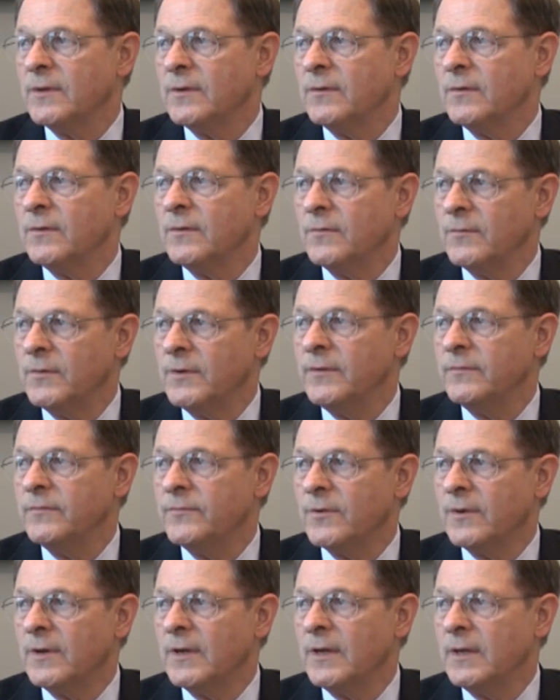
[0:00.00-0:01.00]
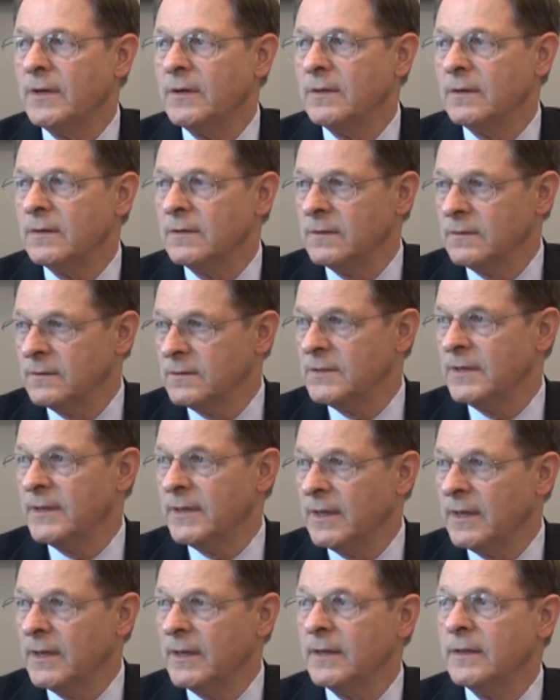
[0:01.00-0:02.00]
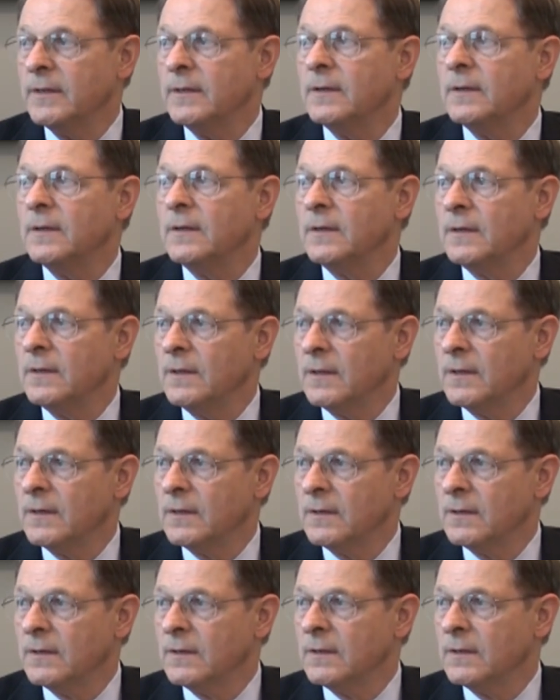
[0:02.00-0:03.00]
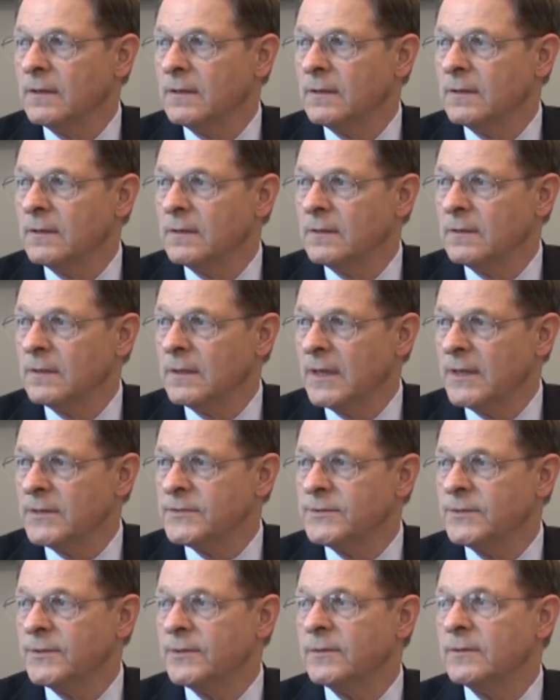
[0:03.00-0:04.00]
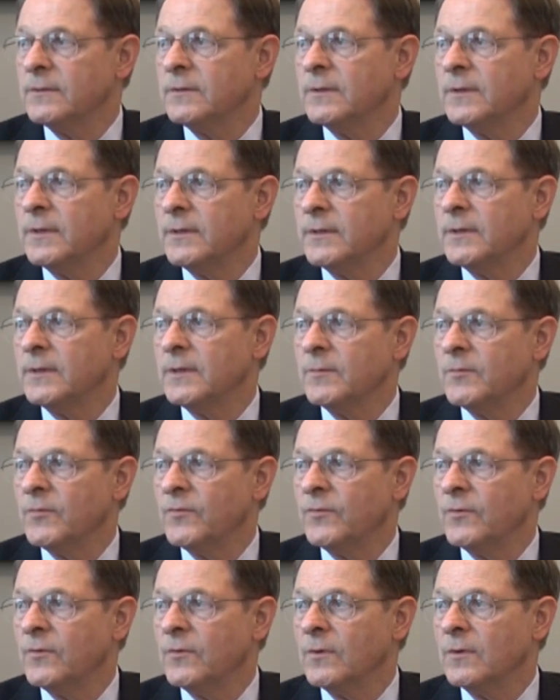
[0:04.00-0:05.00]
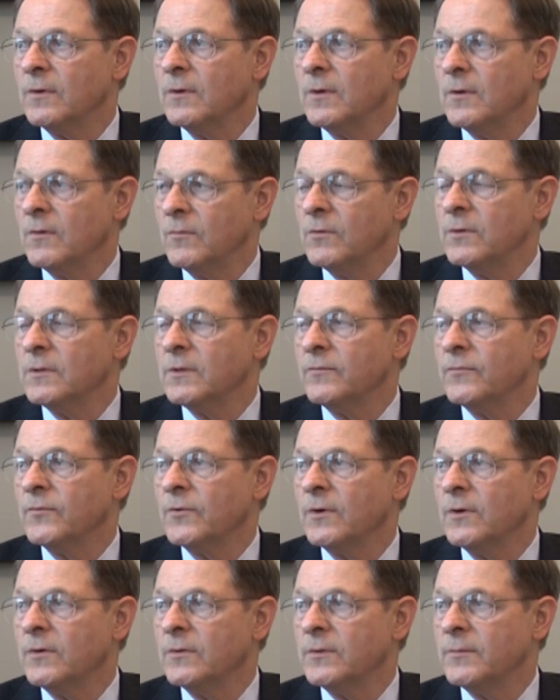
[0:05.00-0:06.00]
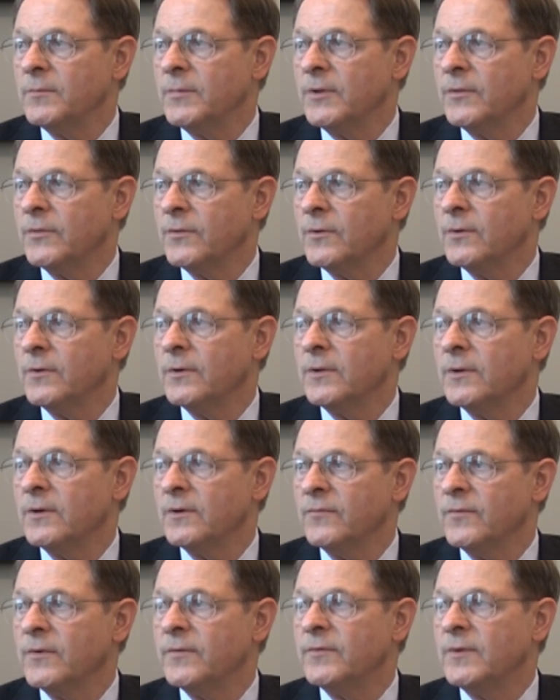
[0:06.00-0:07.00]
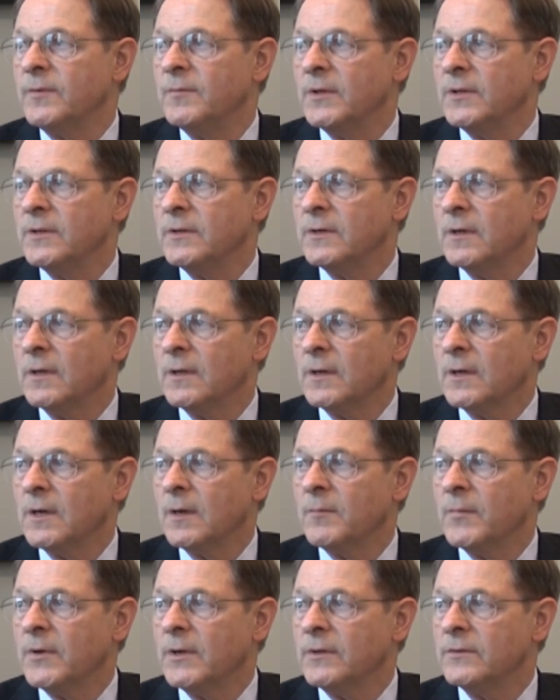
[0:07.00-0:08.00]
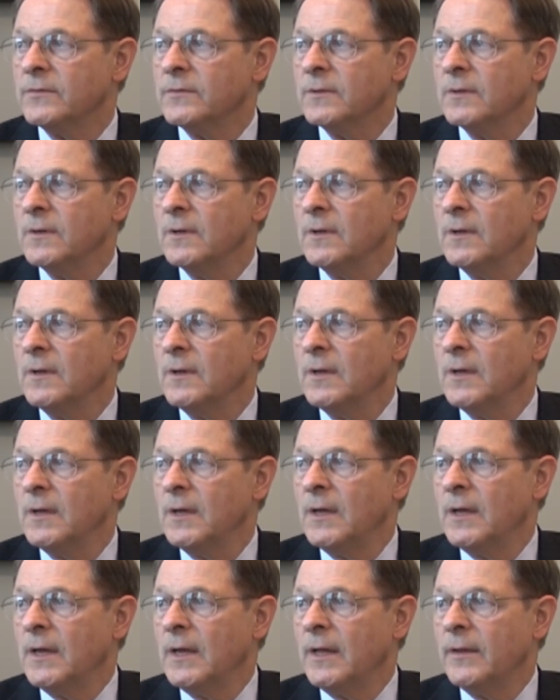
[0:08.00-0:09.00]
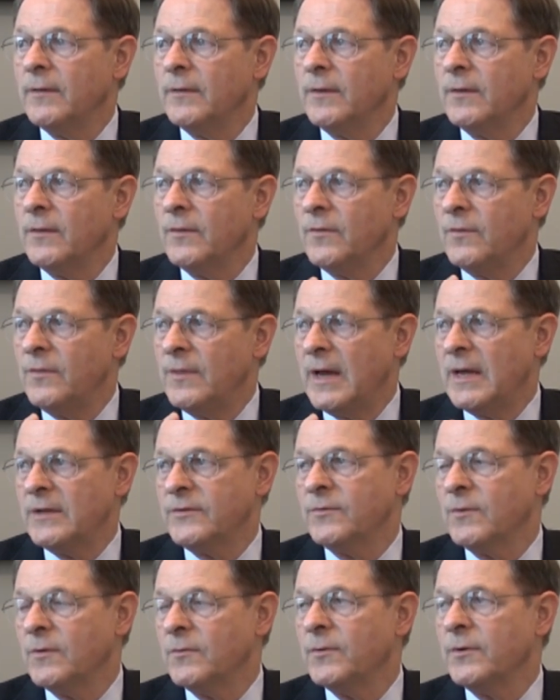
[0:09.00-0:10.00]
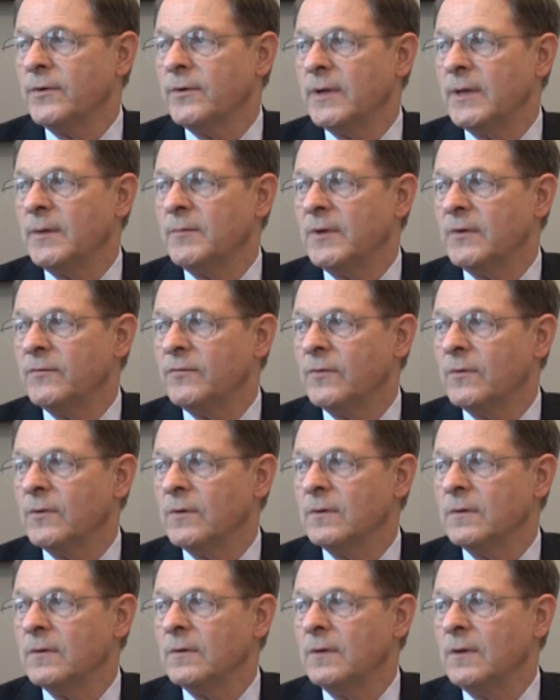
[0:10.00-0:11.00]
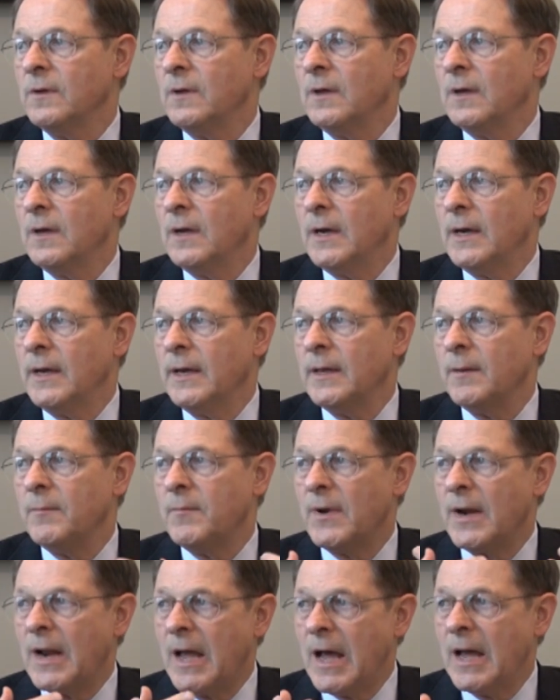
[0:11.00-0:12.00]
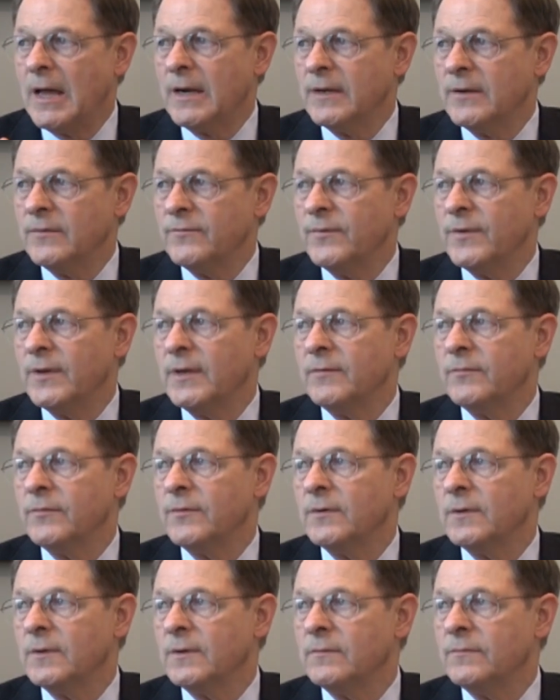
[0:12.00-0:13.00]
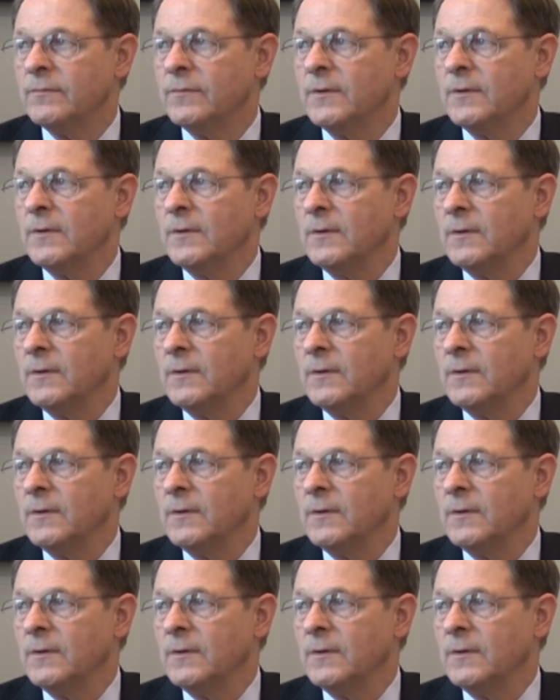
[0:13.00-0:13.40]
that we've trained today and last year and the year before will have grown to be $30 or $50 million companies. And that's what we're aiming for. I am not in favor of